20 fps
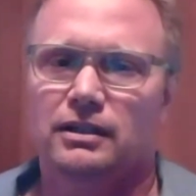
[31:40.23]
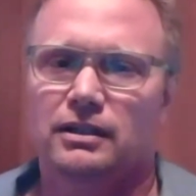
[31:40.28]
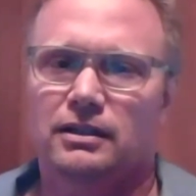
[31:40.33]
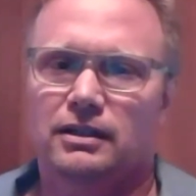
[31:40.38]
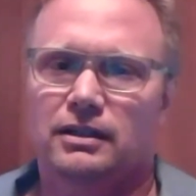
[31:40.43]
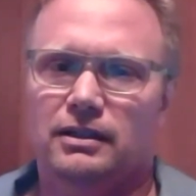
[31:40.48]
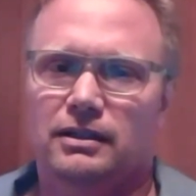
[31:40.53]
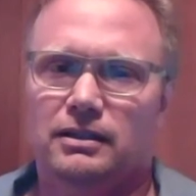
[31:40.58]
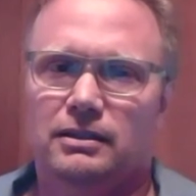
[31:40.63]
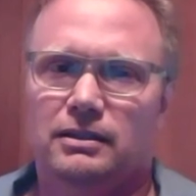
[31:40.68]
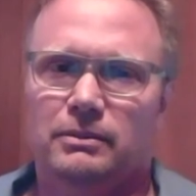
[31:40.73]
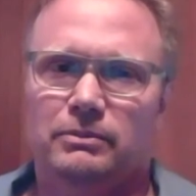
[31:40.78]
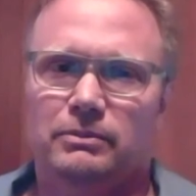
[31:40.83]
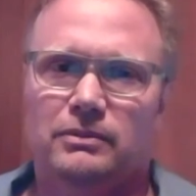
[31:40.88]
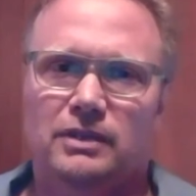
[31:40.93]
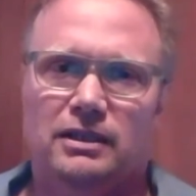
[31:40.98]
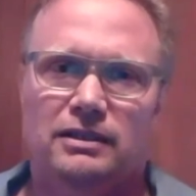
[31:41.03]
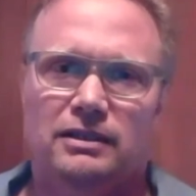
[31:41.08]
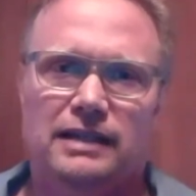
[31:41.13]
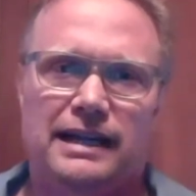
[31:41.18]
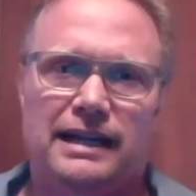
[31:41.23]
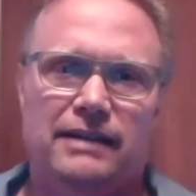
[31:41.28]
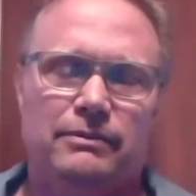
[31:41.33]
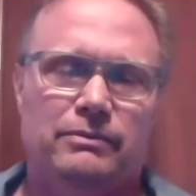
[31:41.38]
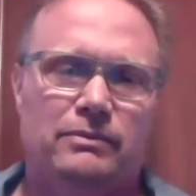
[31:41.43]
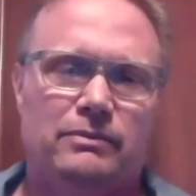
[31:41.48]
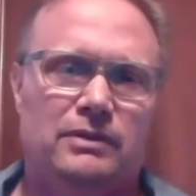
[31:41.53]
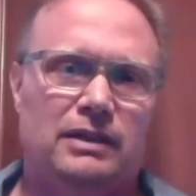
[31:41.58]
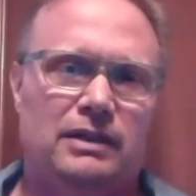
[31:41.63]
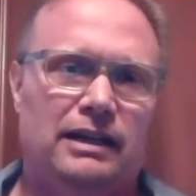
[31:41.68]
Um, a lot of
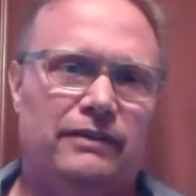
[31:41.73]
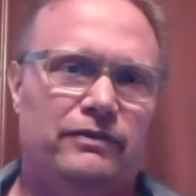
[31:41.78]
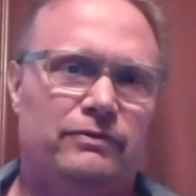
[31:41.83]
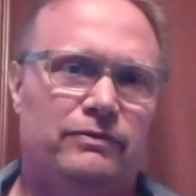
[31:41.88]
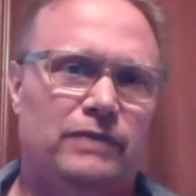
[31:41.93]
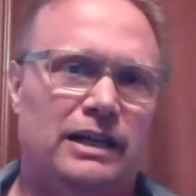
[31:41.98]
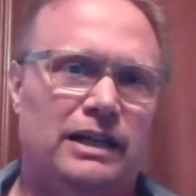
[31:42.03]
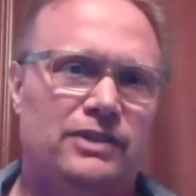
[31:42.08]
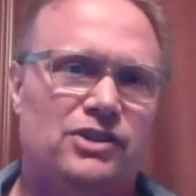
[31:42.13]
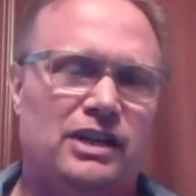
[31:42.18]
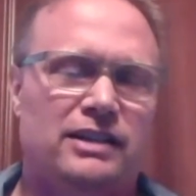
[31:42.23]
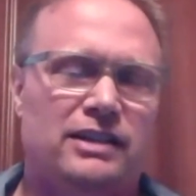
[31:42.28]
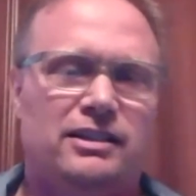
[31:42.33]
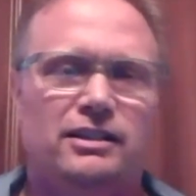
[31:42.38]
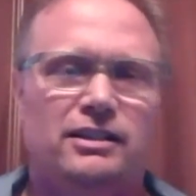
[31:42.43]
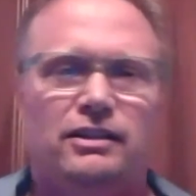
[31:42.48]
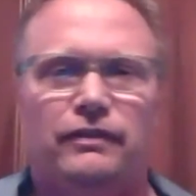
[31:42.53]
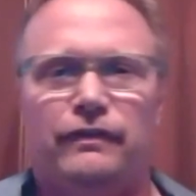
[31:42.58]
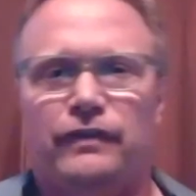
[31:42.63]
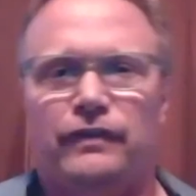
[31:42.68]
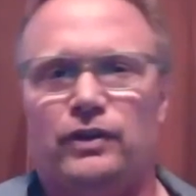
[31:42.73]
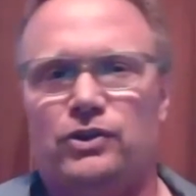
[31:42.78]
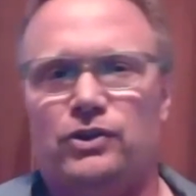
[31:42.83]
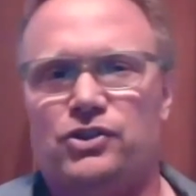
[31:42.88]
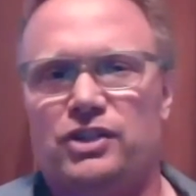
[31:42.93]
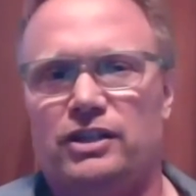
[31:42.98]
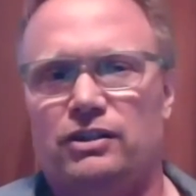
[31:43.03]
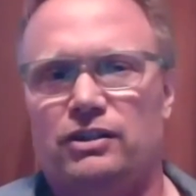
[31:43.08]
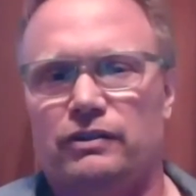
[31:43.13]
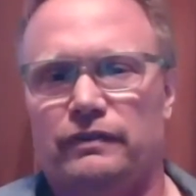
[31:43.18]
I've, I, I did the
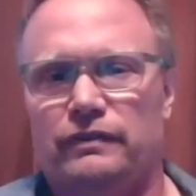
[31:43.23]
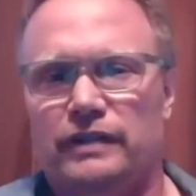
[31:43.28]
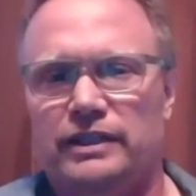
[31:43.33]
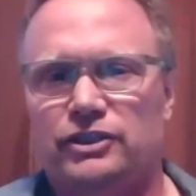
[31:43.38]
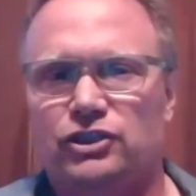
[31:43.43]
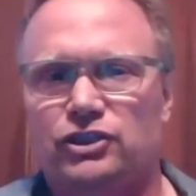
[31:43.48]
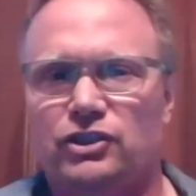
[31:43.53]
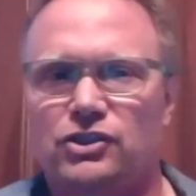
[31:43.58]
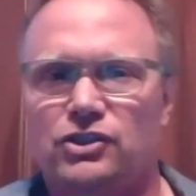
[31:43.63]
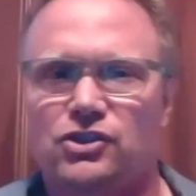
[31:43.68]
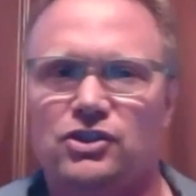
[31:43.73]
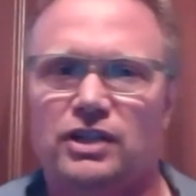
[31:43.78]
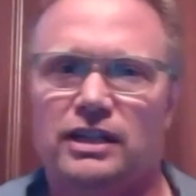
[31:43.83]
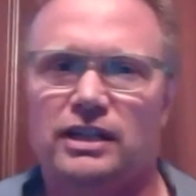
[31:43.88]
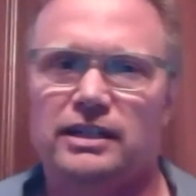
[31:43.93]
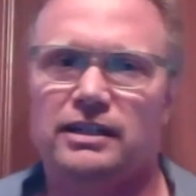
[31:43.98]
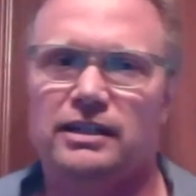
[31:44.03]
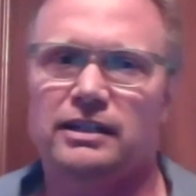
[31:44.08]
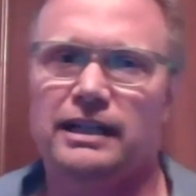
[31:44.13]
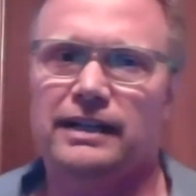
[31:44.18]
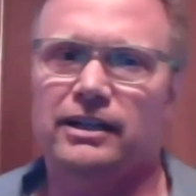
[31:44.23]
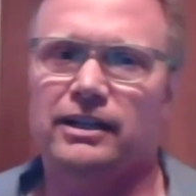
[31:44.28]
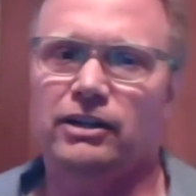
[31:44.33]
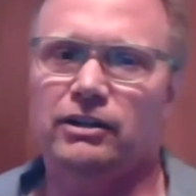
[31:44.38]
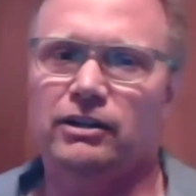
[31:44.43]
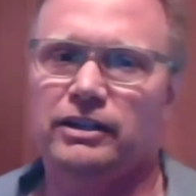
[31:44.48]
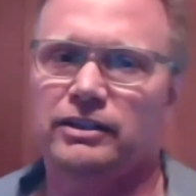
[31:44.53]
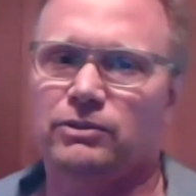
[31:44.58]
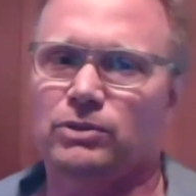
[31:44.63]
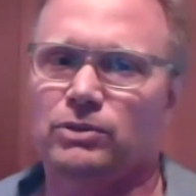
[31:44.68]
first intervention study in that
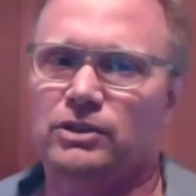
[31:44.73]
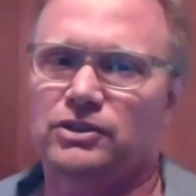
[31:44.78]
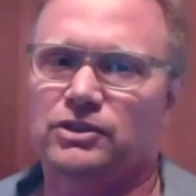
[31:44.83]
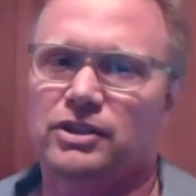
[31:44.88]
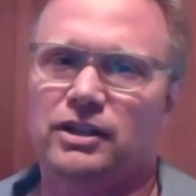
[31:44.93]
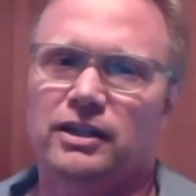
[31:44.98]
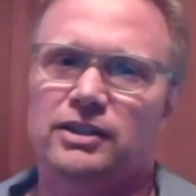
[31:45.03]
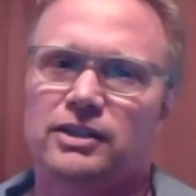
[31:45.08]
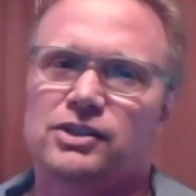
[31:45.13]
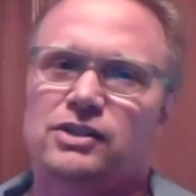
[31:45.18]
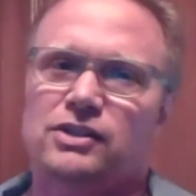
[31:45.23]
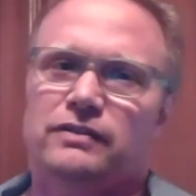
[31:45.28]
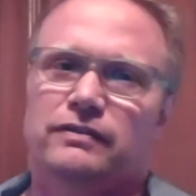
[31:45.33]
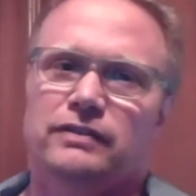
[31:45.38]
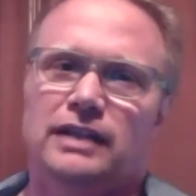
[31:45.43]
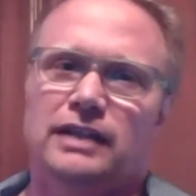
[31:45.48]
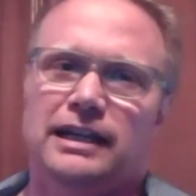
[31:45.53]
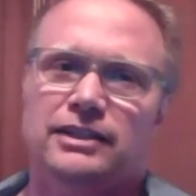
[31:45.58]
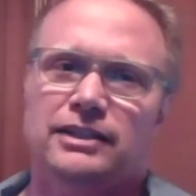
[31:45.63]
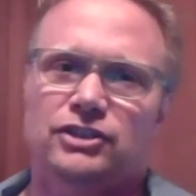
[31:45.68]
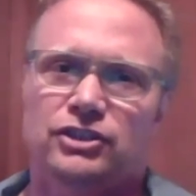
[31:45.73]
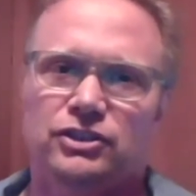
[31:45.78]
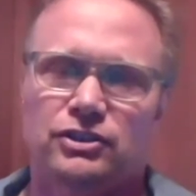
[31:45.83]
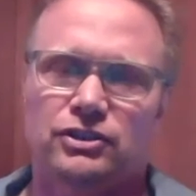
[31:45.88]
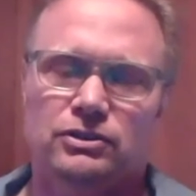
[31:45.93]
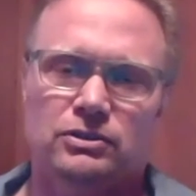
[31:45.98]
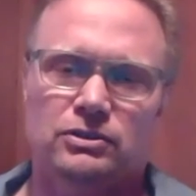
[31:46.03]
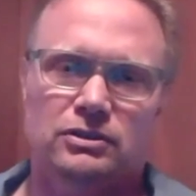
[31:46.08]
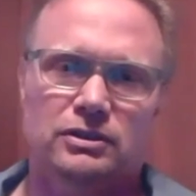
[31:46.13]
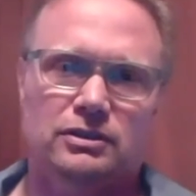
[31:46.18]
area. There were tons of
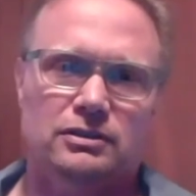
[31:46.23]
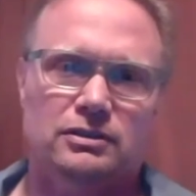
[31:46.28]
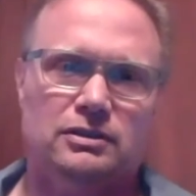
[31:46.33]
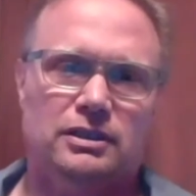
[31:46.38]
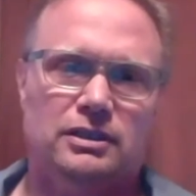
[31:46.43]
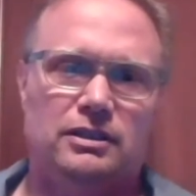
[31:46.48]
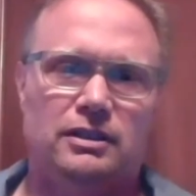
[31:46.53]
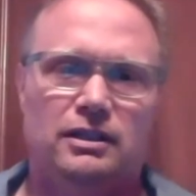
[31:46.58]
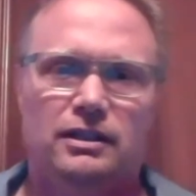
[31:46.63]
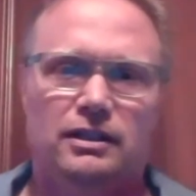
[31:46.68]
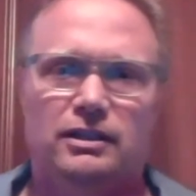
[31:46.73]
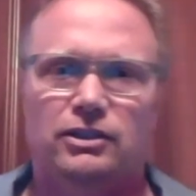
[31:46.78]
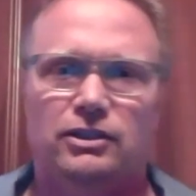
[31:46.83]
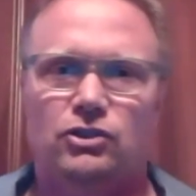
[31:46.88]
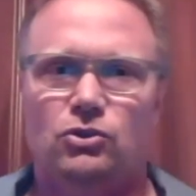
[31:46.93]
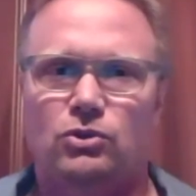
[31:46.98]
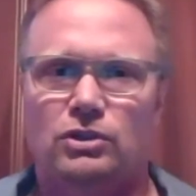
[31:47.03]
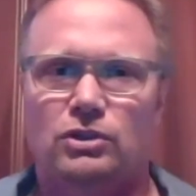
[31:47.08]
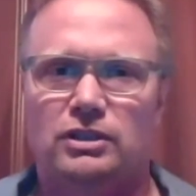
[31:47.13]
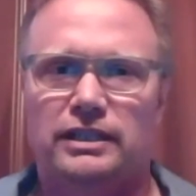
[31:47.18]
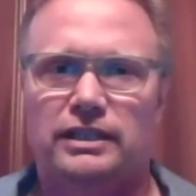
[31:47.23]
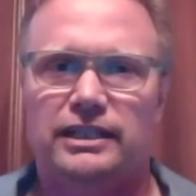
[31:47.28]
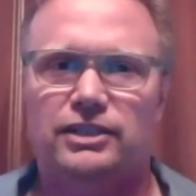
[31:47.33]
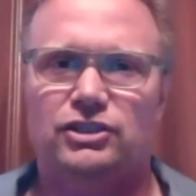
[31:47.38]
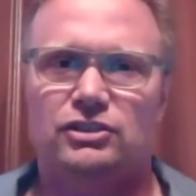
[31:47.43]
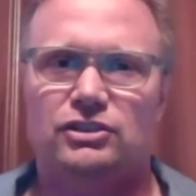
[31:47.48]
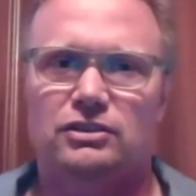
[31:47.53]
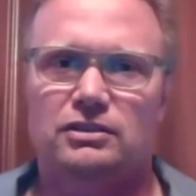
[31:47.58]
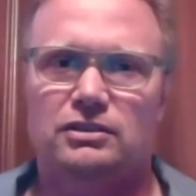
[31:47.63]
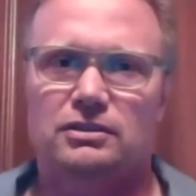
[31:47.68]
longitudinal and
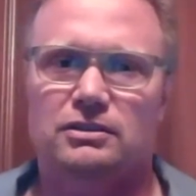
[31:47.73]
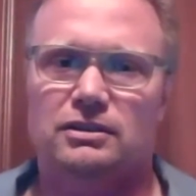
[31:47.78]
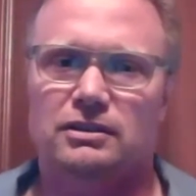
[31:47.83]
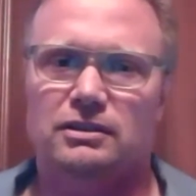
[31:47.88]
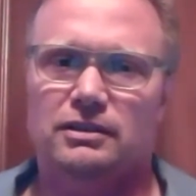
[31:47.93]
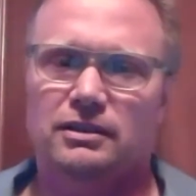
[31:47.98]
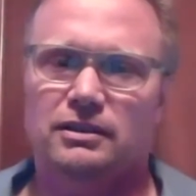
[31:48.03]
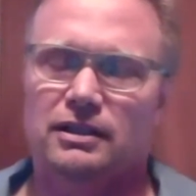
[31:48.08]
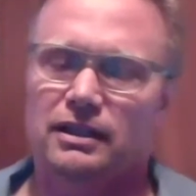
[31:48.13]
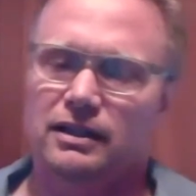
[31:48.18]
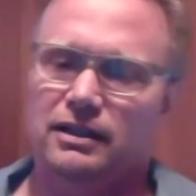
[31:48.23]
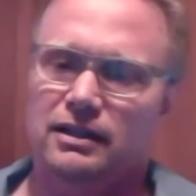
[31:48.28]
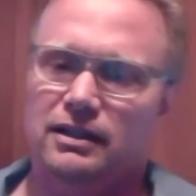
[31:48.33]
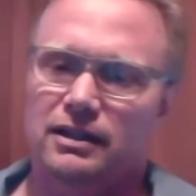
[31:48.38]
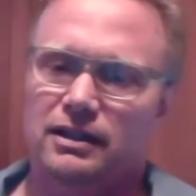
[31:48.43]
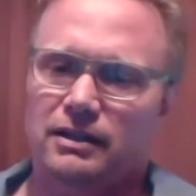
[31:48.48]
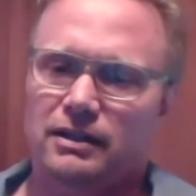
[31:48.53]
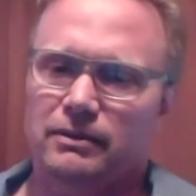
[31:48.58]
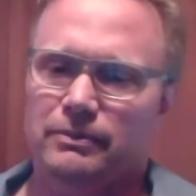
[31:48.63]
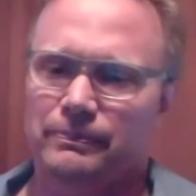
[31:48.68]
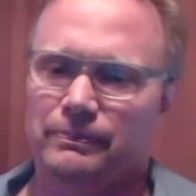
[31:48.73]
correlational and um, uh,